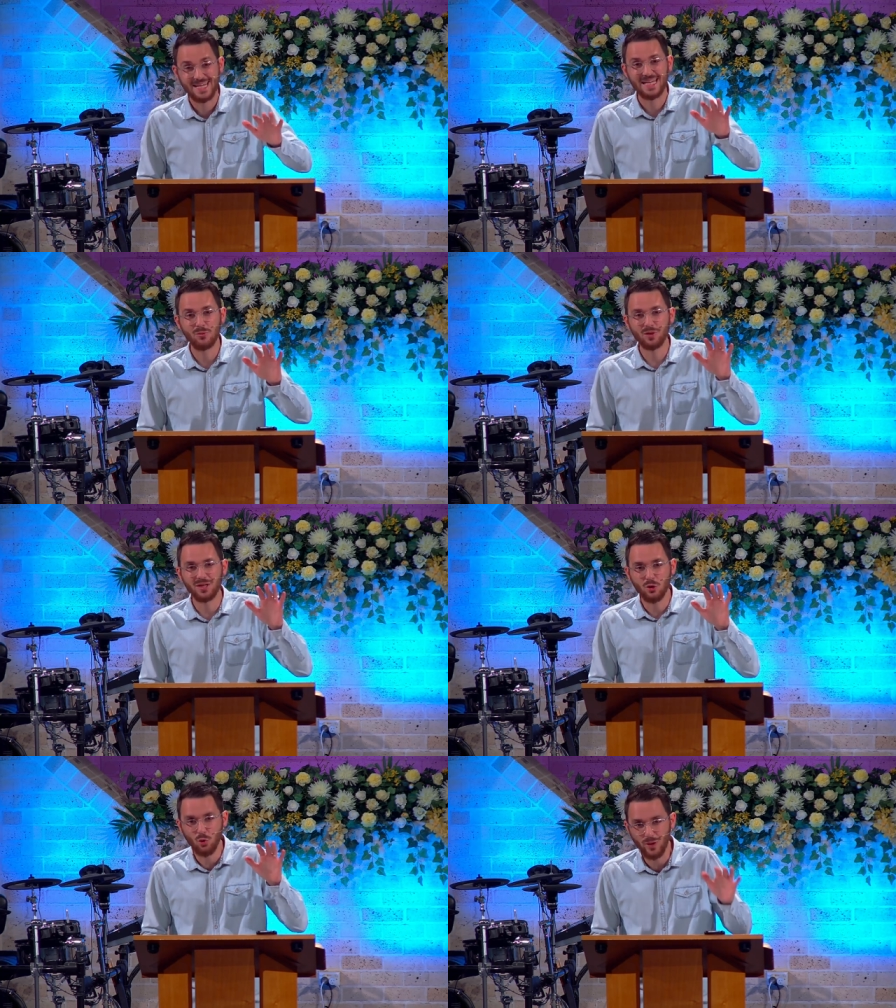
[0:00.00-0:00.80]
he would
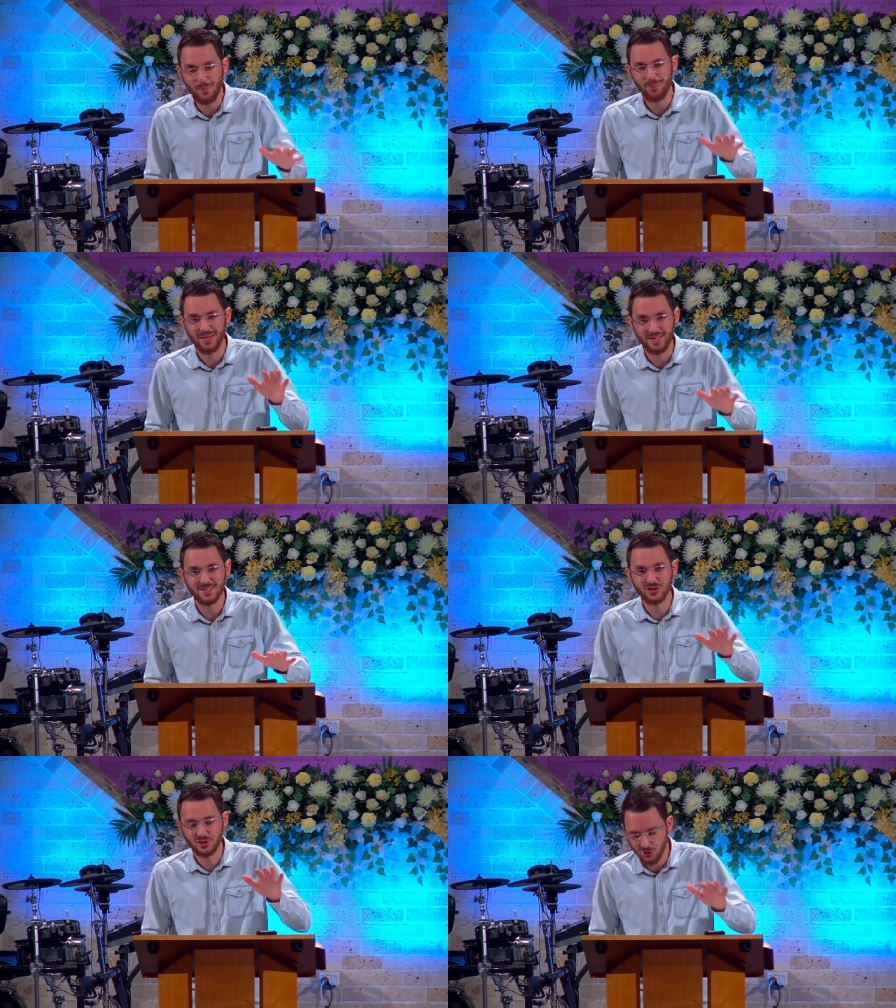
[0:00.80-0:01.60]
equip
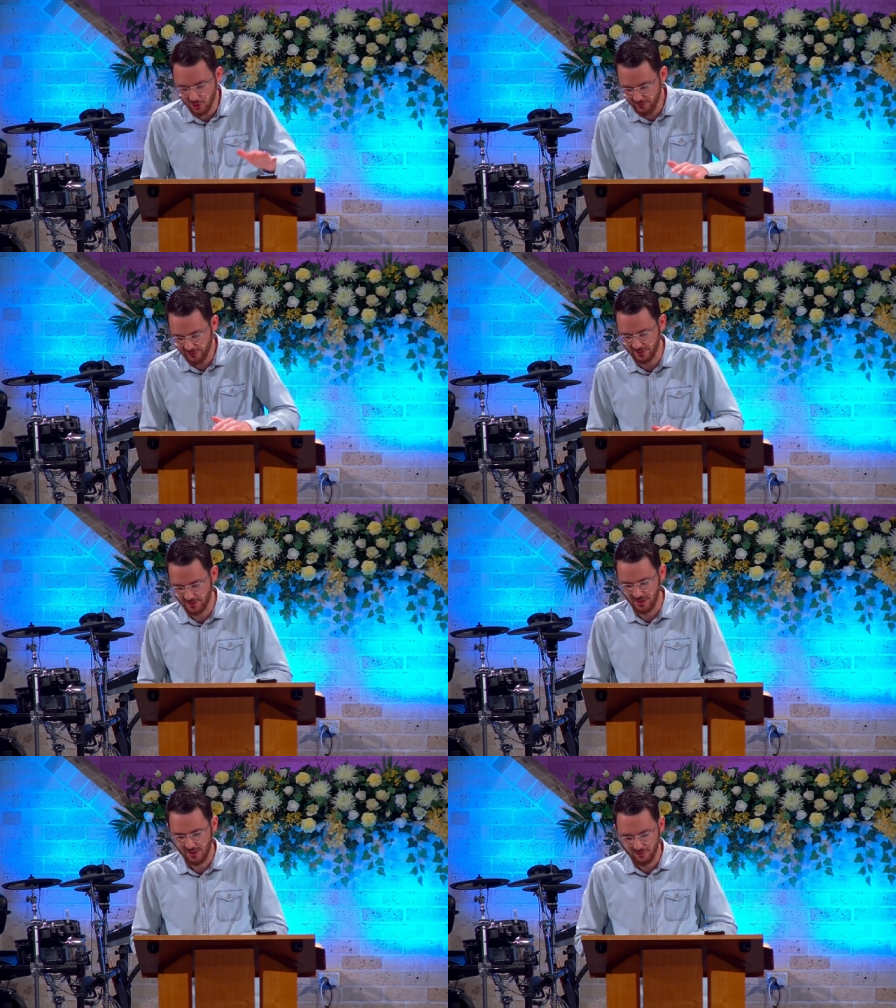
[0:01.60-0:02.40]
his
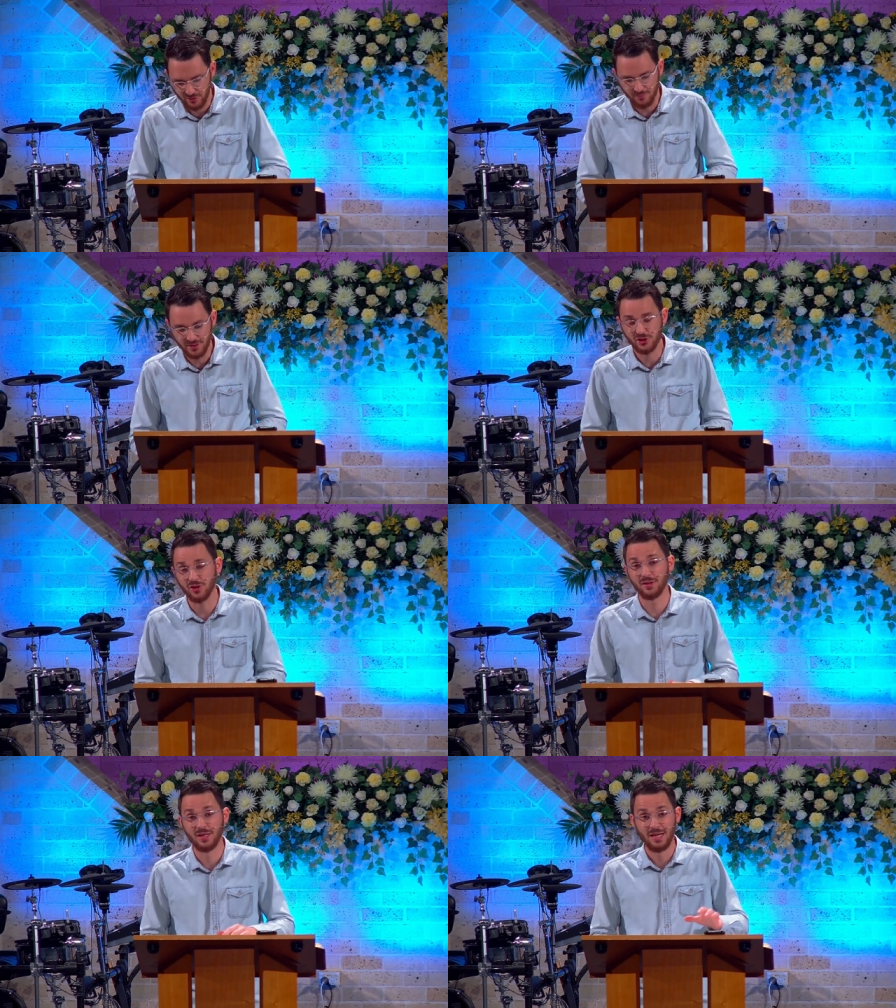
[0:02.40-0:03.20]
servant for the
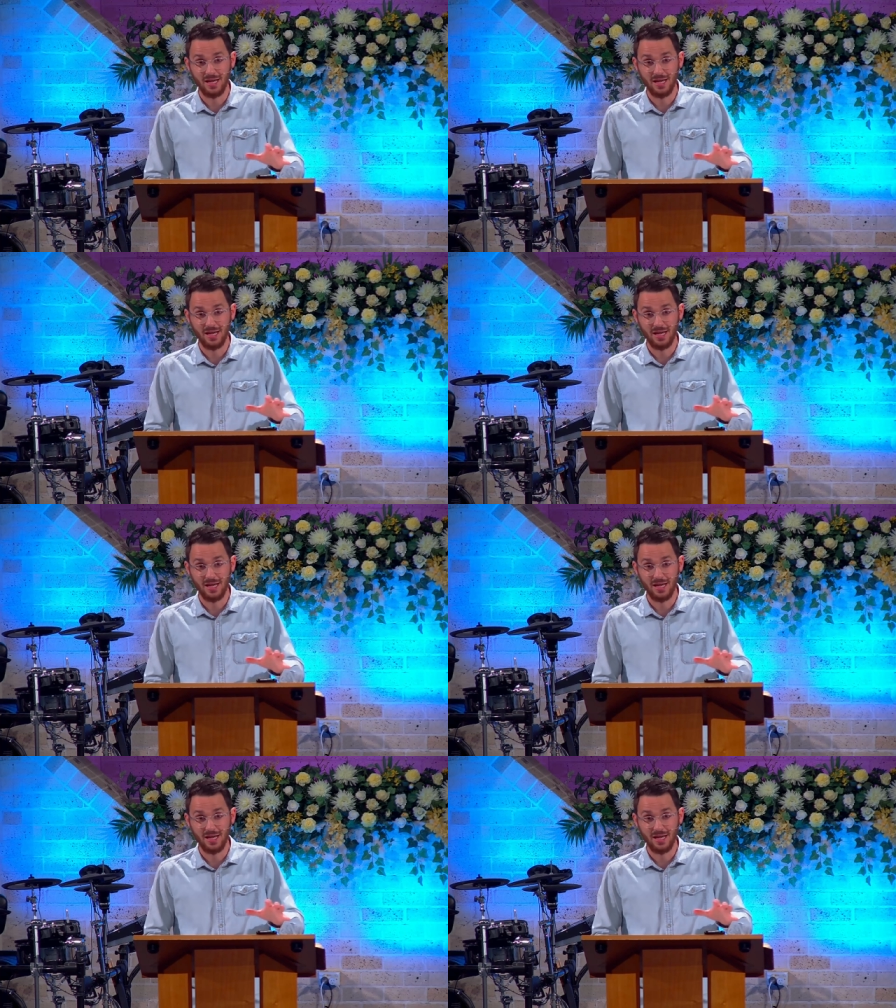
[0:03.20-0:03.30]
mission.